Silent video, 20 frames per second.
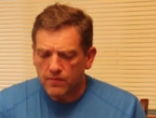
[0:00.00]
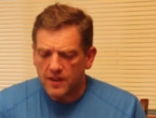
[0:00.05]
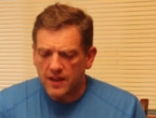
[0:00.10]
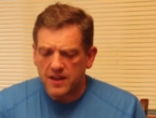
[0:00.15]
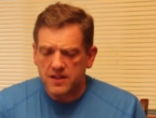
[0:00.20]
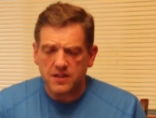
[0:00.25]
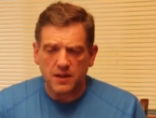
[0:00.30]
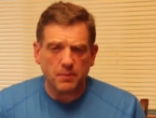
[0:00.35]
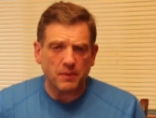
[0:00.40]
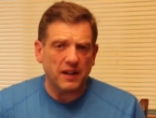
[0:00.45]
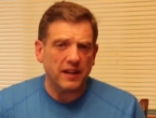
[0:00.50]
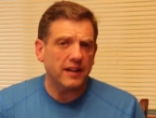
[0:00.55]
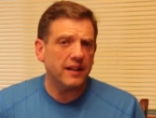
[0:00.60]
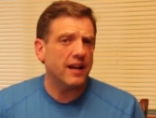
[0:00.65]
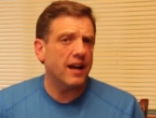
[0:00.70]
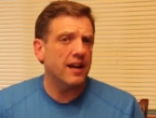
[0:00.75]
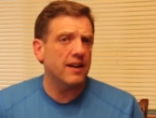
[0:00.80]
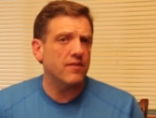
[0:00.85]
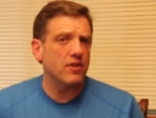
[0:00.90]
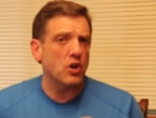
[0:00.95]
is I'm getting
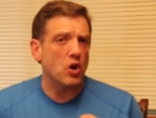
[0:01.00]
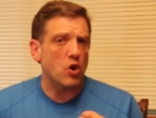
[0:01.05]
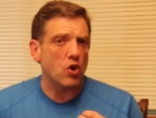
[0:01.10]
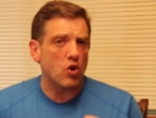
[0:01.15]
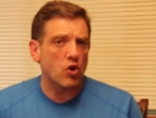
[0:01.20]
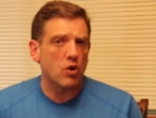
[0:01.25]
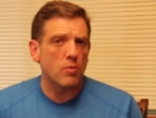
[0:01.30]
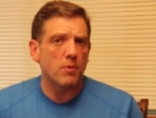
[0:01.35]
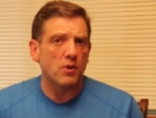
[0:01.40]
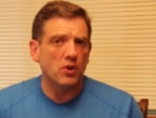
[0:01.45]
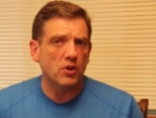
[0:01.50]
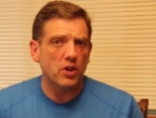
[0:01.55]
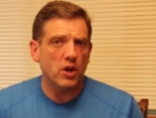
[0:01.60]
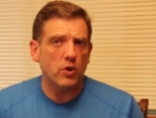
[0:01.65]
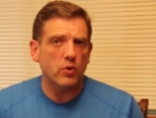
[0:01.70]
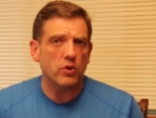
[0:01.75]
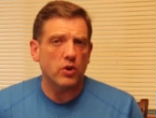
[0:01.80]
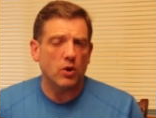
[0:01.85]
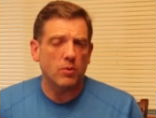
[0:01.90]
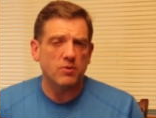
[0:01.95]
kind of an herbal
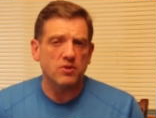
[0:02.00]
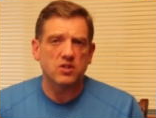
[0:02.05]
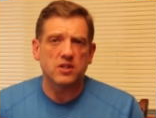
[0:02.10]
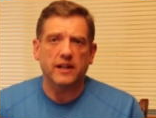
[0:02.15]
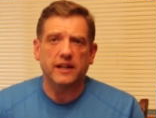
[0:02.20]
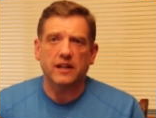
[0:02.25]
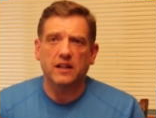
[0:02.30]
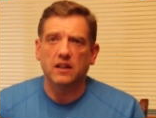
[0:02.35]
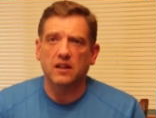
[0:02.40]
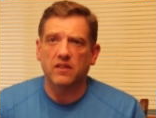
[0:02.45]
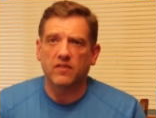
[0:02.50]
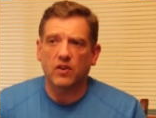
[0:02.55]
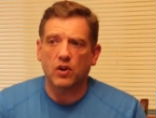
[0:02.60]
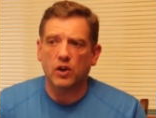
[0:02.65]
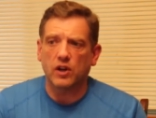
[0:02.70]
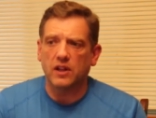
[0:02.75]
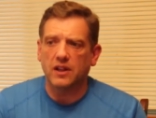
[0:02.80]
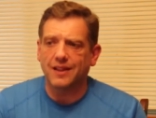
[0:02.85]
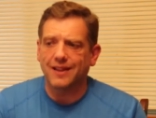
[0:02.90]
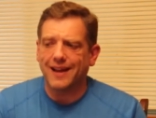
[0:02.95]
note, almost like a
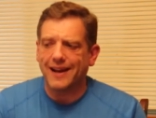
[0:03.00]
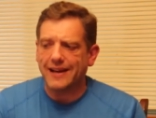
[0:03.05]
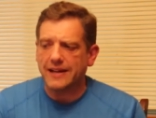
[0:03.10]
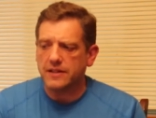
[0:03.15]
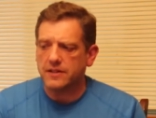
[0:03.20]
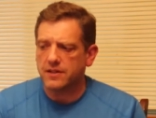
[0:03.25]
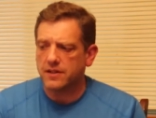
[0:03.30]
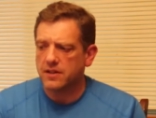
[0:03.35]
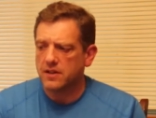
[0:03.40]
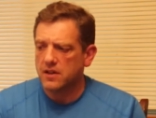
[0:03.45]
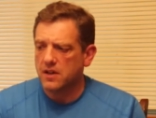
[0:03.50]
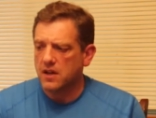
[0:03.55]
very light